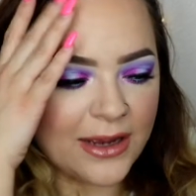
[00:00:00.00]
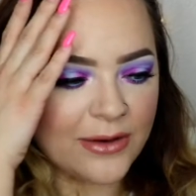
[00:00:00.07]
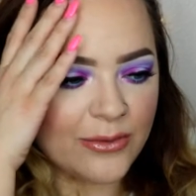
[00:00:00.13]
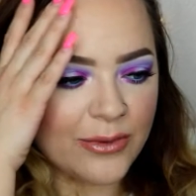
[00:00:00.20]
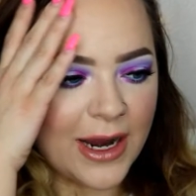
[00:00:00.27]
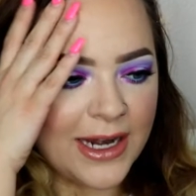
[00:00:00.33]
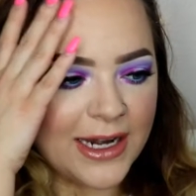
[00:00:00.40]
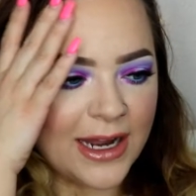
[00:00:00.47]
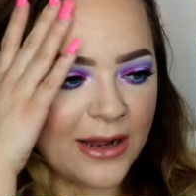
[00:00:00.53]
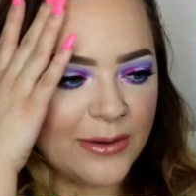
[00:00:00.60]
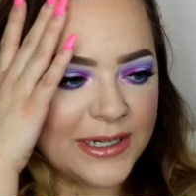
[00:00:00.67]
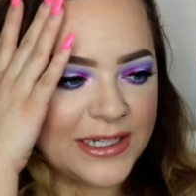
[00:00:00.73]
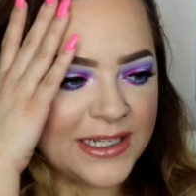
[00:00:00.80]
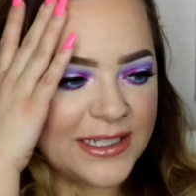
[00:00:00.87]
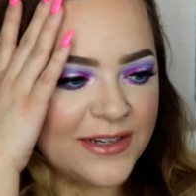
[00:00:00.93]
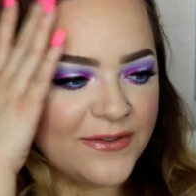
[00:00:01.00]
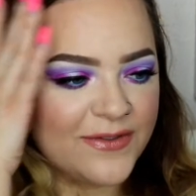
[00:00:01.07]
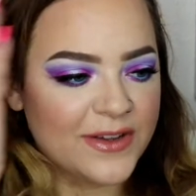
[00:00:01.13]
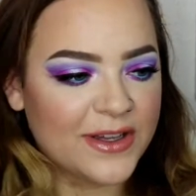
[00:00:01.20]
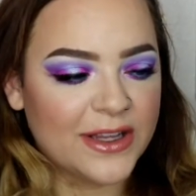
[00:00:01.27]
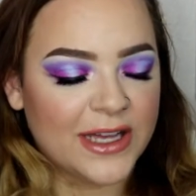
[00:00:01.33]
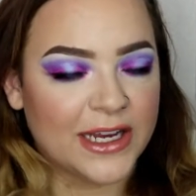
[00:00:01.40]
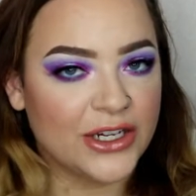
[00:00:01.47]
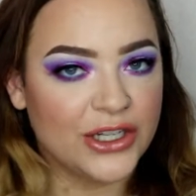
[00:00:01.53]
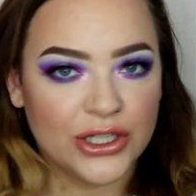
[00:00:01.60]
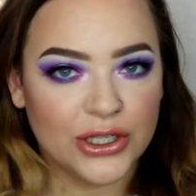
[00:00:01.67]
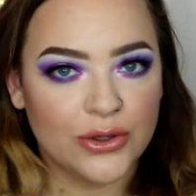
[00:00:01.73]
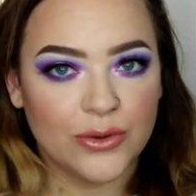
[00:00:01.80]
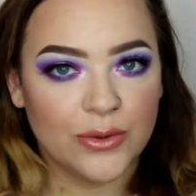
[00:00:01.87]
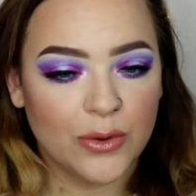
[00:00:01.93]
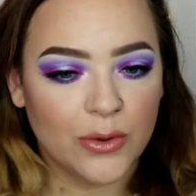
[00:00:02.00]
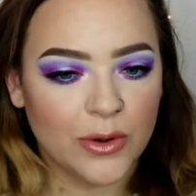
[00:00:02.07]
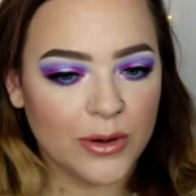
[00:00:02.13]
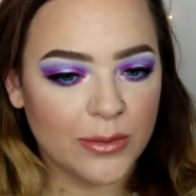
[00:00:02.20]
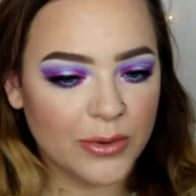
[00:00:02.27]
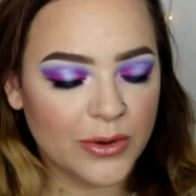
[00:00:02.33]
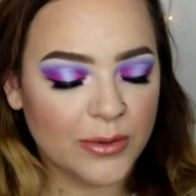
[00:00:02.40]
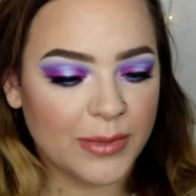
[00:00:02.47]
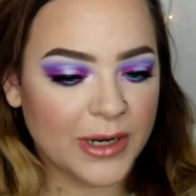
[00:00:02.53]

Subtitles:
Right now it doesn't feel like too horrible,